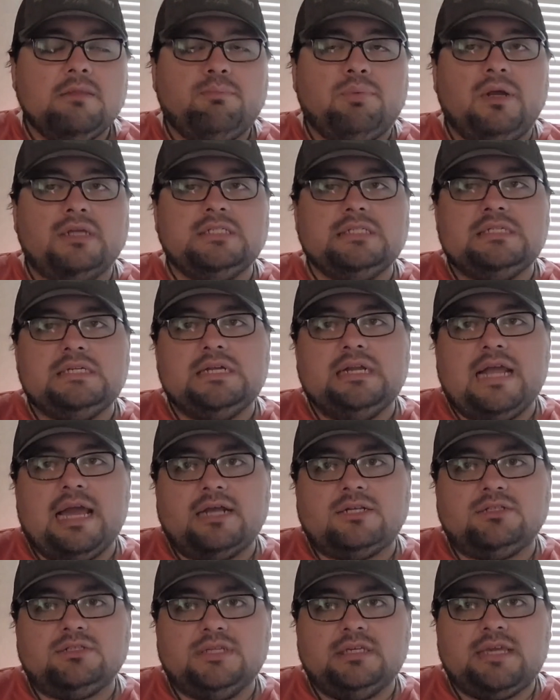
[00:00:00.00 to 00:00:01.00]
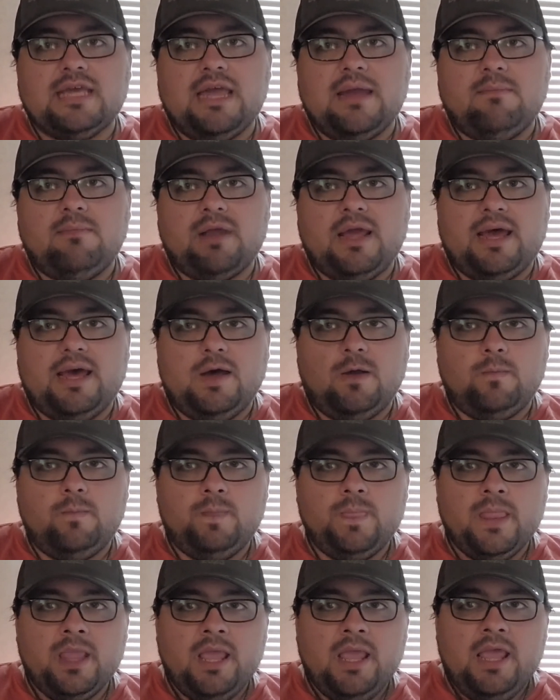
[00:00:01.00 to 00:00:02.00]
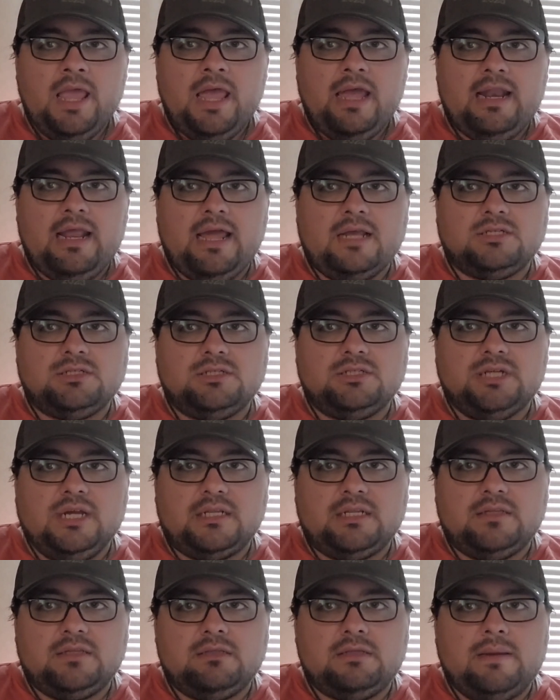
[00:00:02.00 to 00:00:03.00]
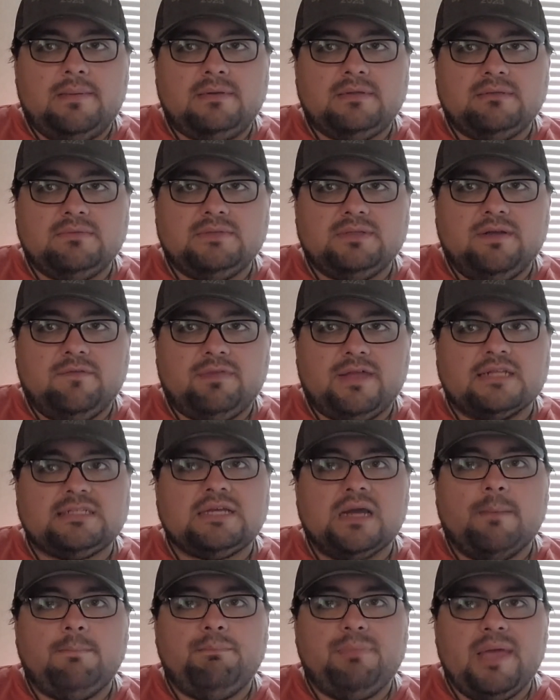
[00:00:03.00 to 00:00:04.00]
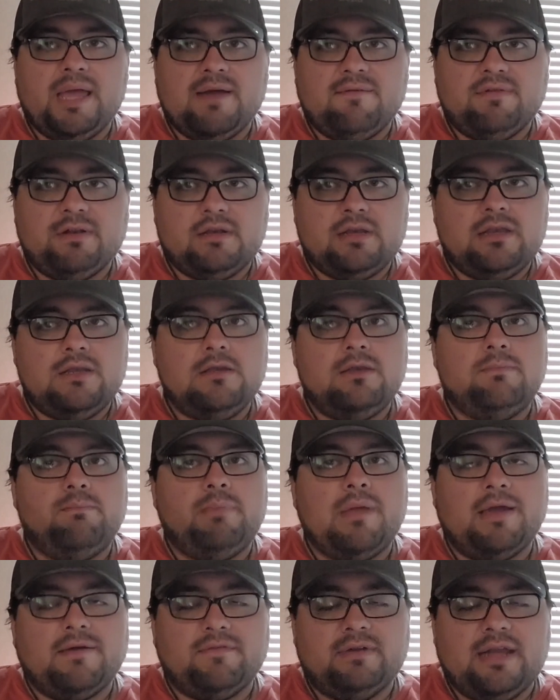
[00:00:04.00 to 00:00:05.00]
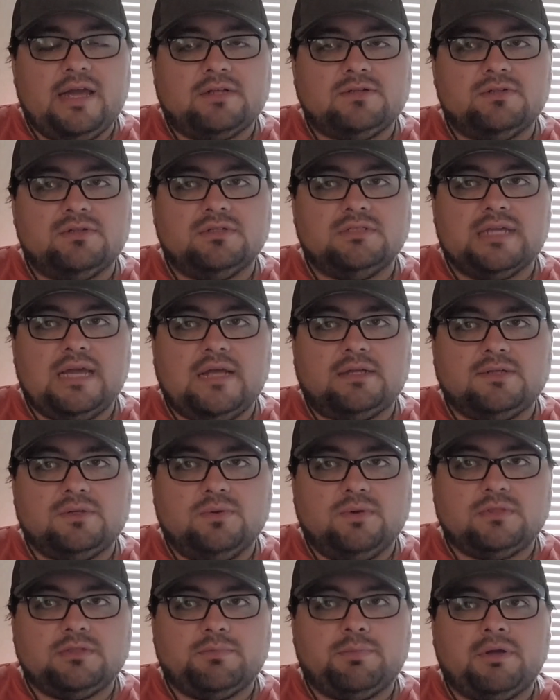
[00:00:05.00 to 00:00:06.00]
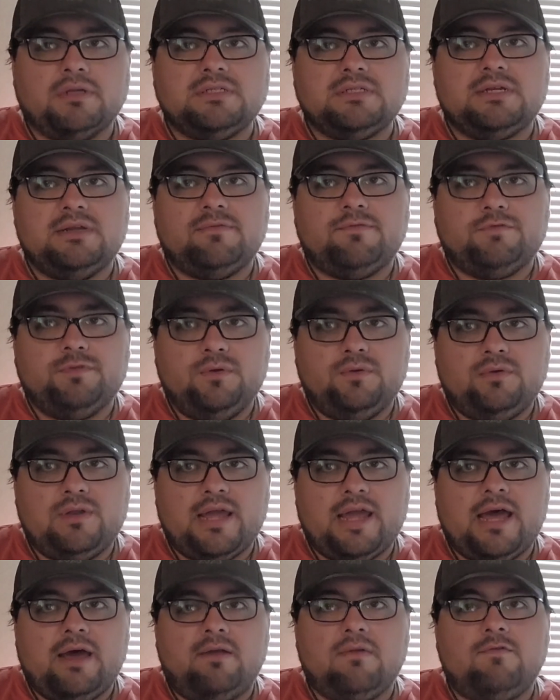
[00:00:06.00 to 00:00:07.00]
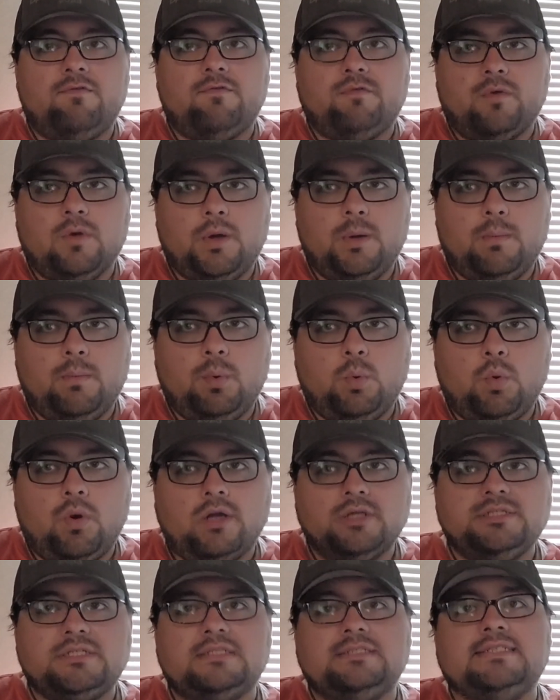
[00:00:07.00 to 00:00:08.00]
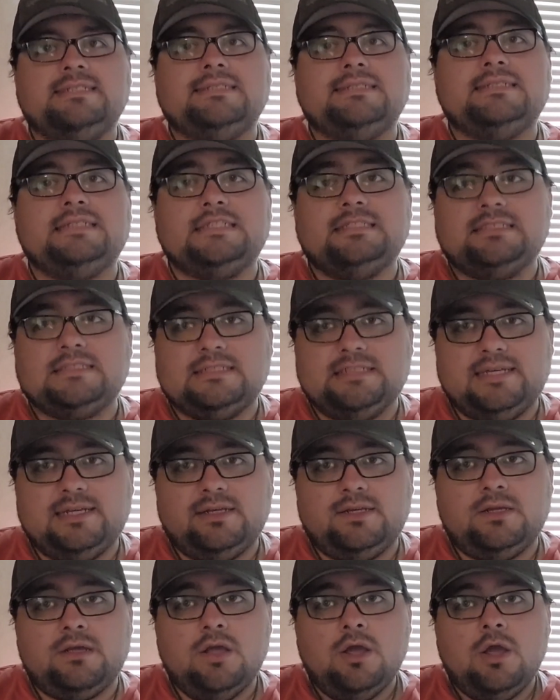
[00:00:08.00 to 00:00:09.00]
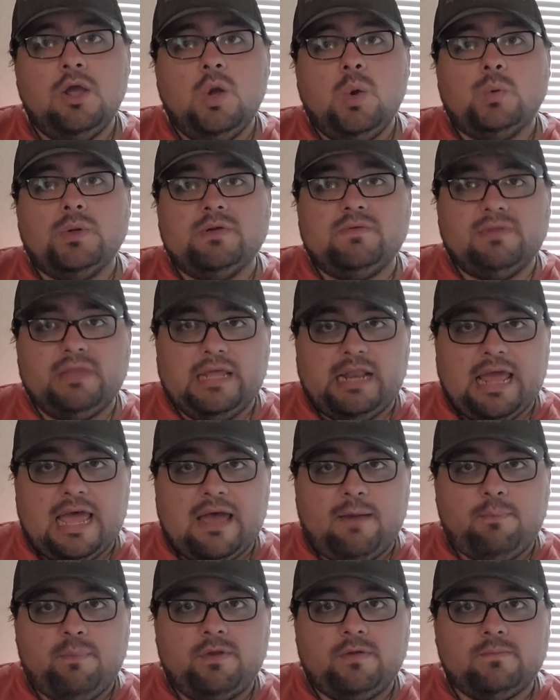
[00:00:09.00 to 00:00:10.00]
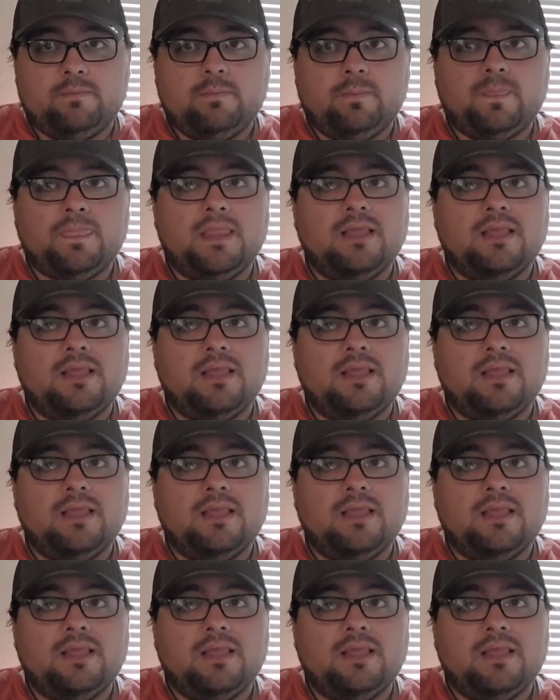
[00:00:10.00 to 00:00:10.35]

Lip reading: The president actually came down and actually checked out the damage himself. That's how big of a natural disaster it was. The president flew down from Washington, D.C. whenever that happened.